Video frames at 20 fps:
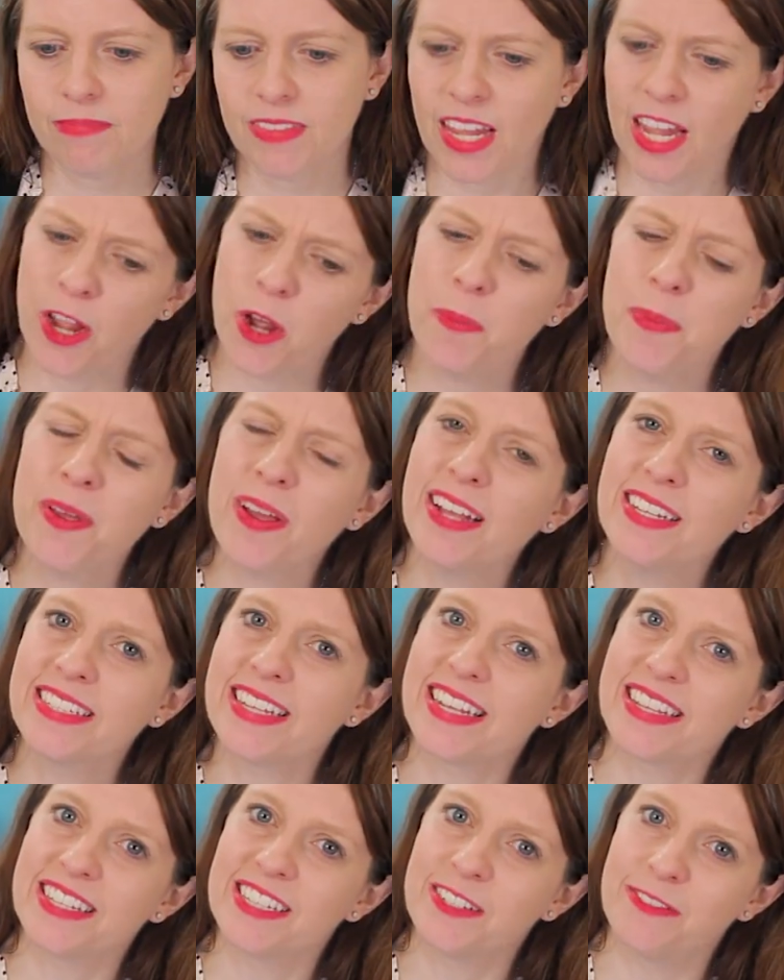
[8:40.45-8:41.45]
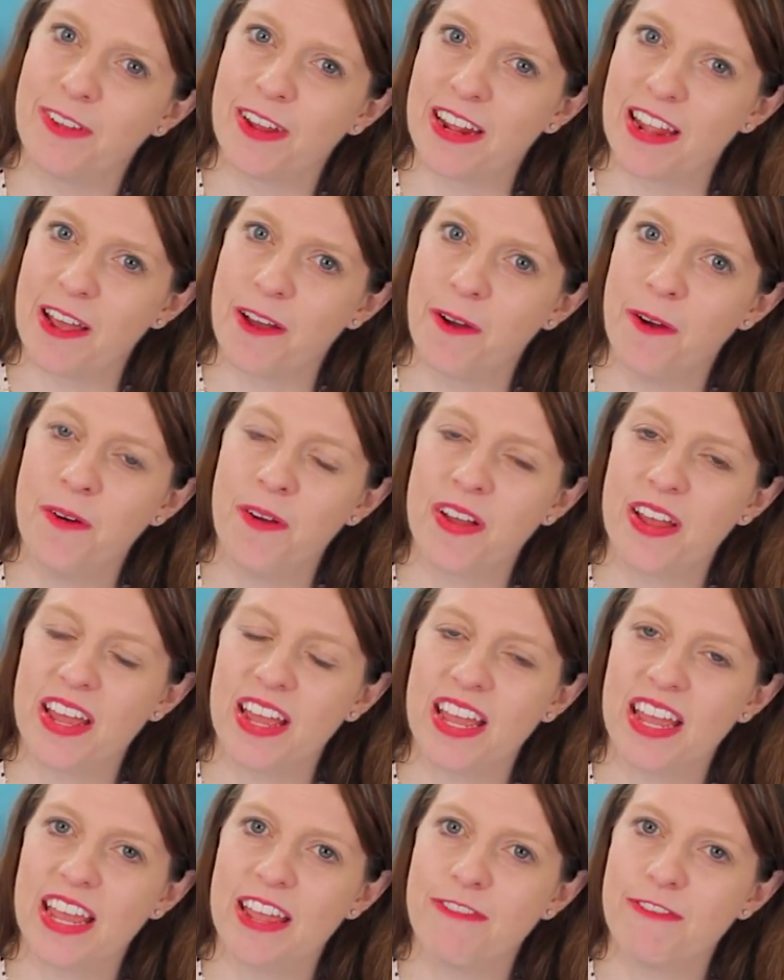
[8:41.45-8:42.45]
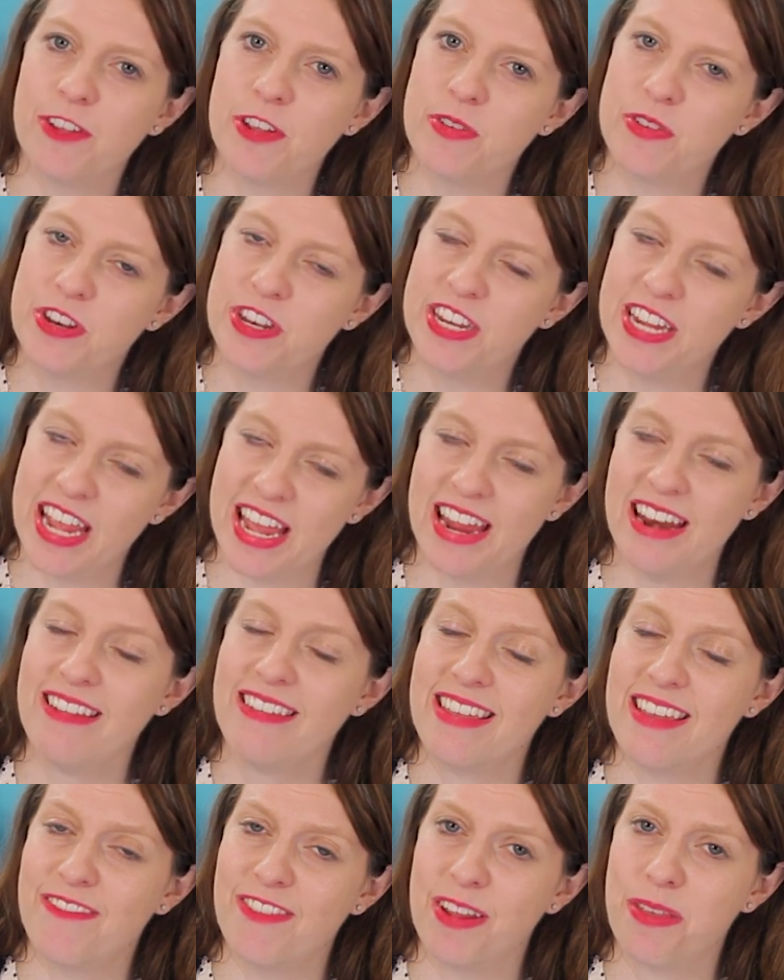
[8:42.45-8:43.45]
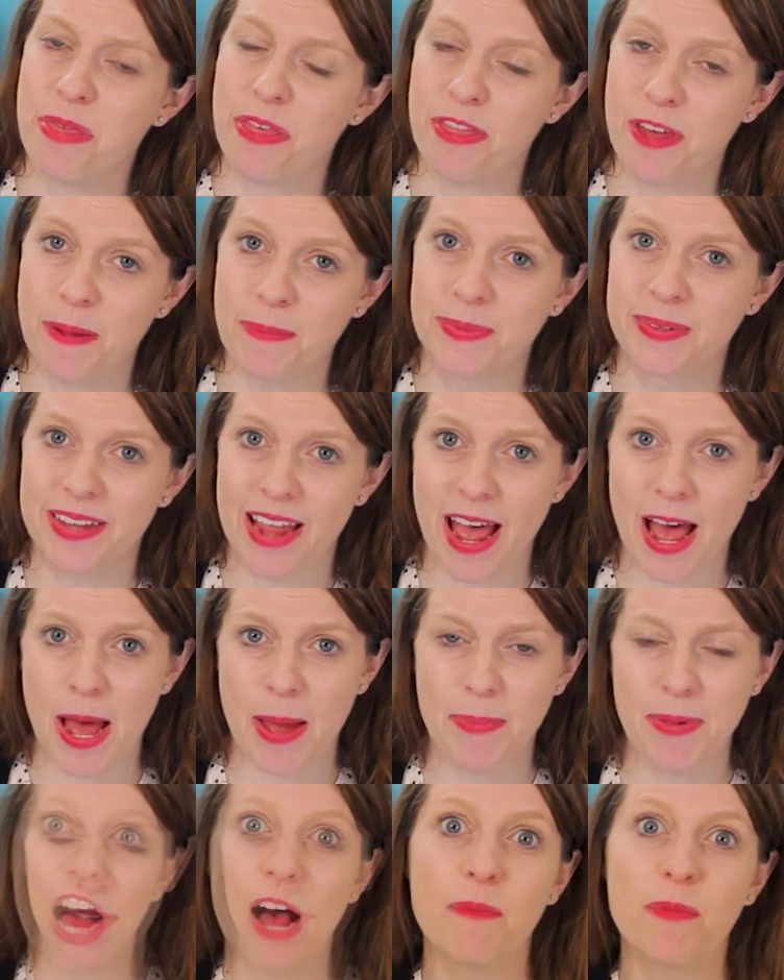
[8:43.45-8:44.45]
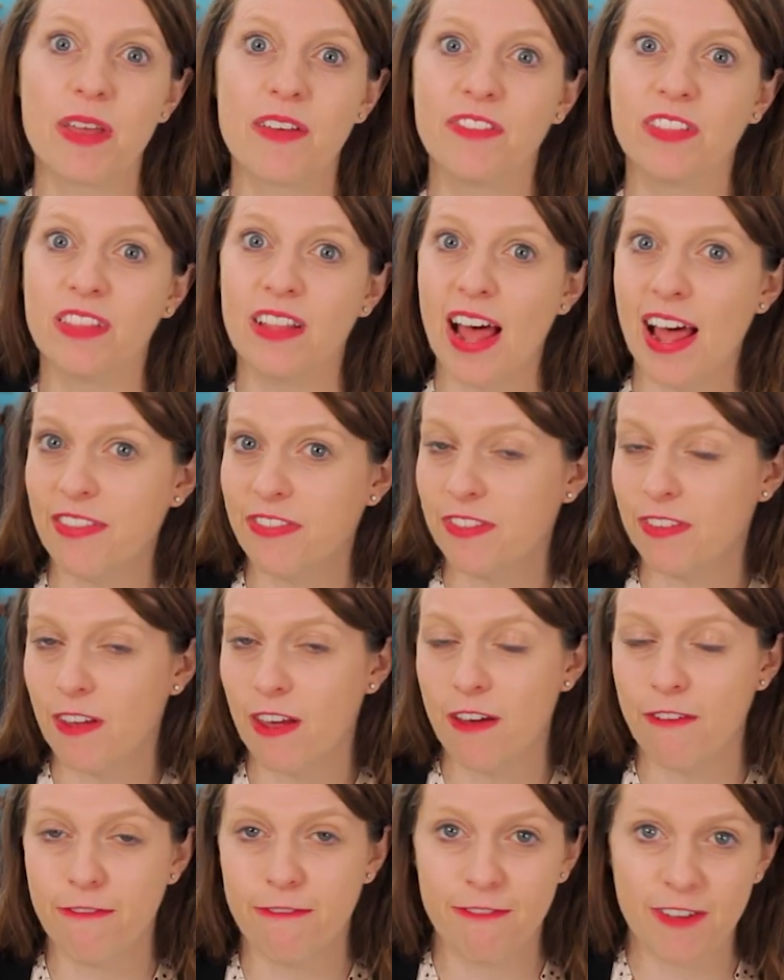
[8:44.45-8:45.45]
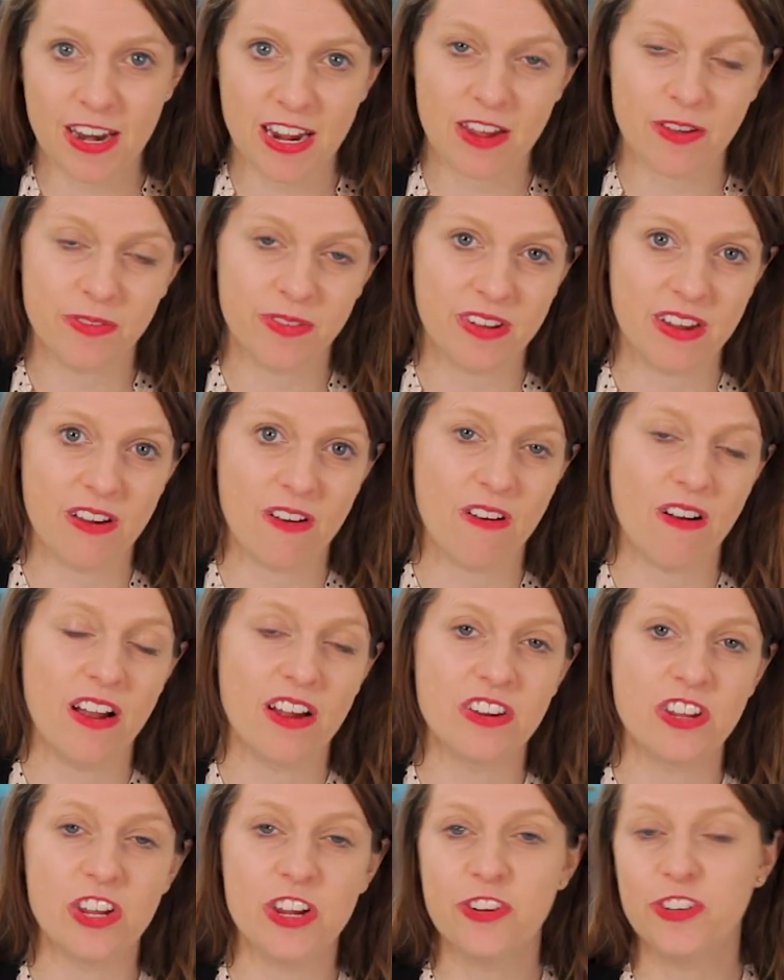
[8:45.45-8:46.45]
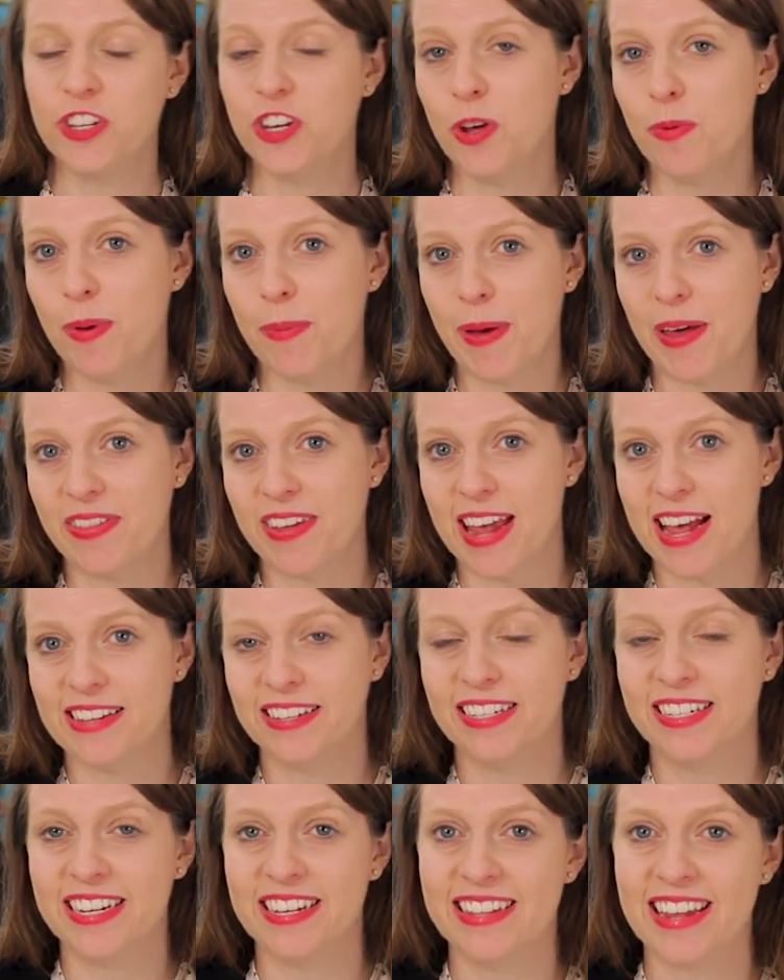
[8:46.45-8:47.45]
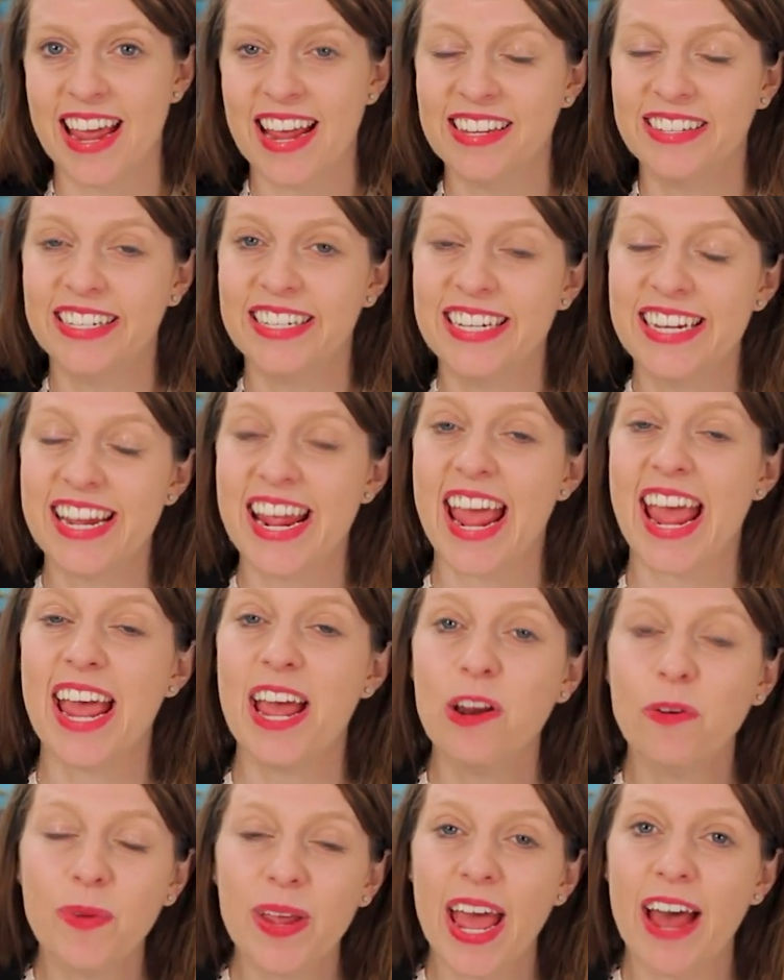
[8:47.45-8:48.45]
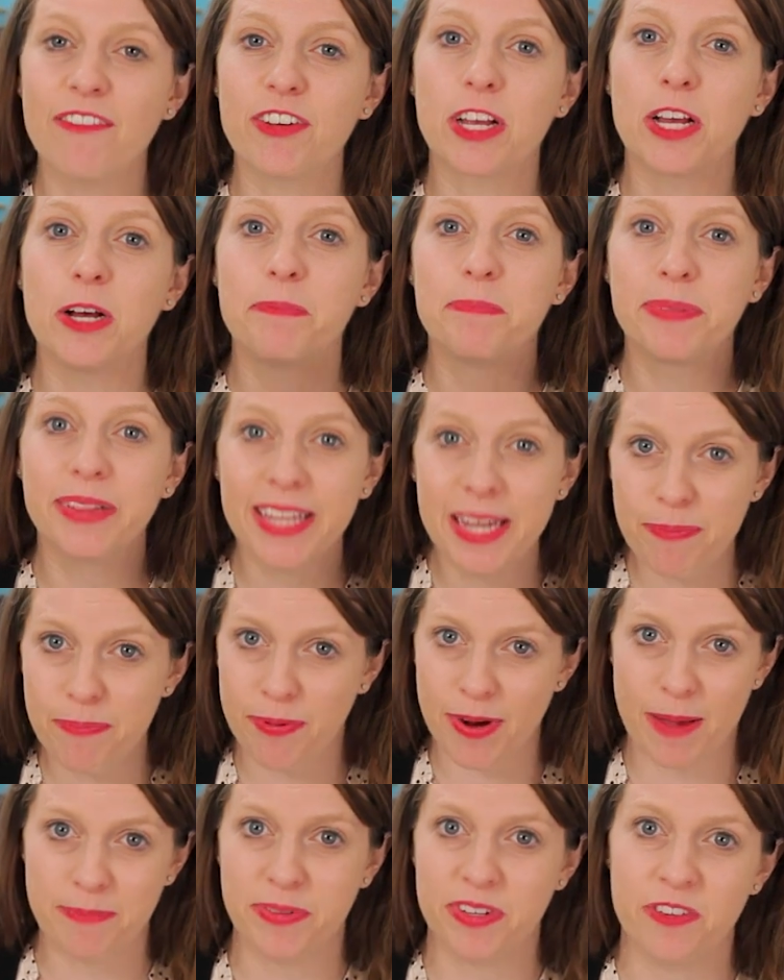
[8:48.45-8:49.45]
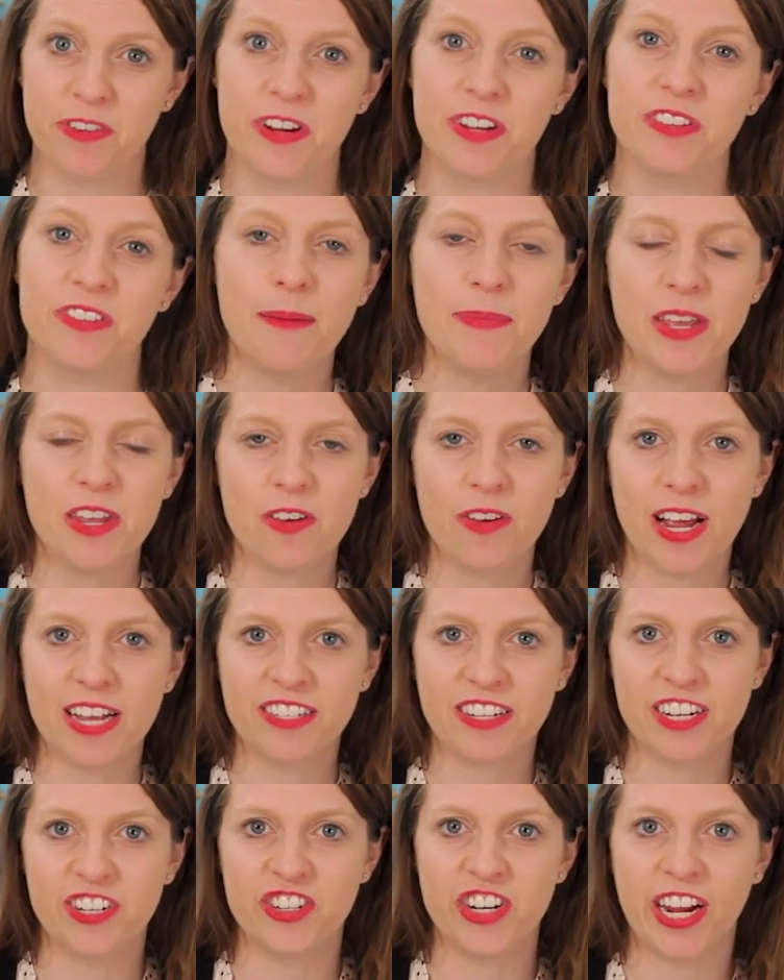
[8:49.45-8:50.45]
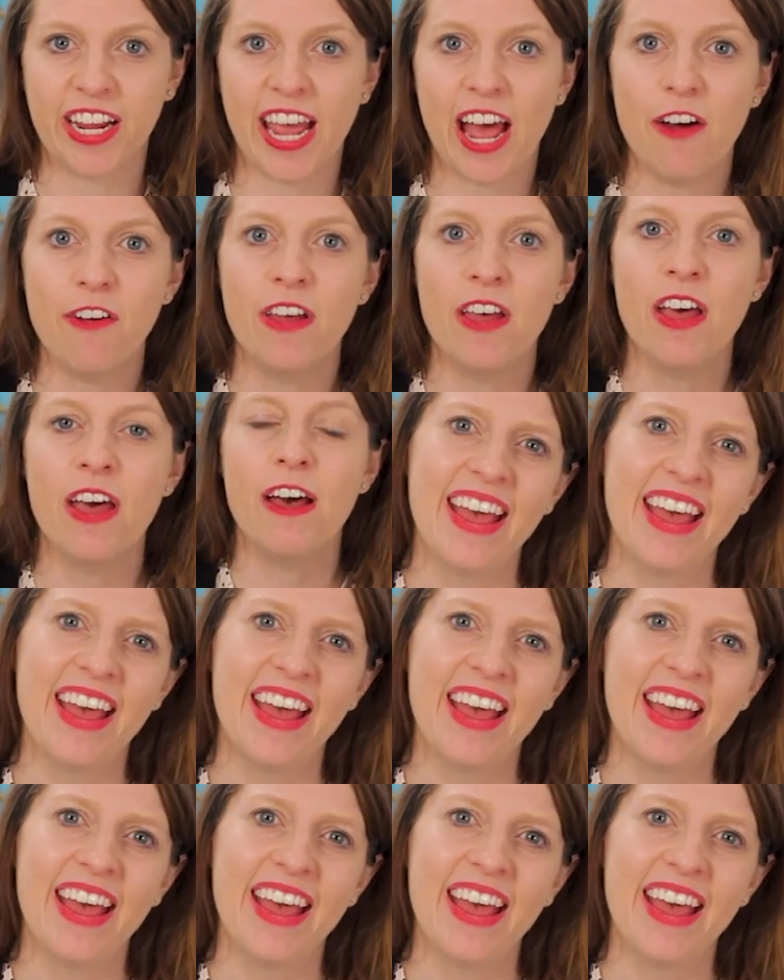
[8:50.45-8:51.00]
I hope you guys liked this video. If you did, give it a thumbs up. We have lots of videos here on YouTube about the SAT and the ACT, and we have a complete prep series that you guys can check out.